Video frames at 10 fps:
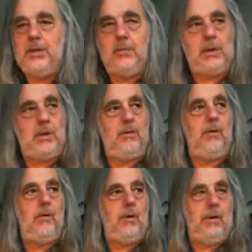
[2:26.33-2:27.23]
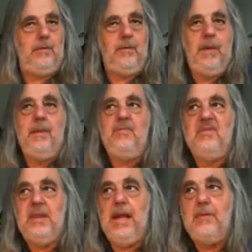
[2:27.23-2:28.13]
I'm looking for
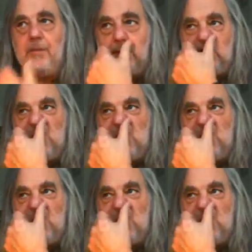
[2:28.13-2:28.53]
effort.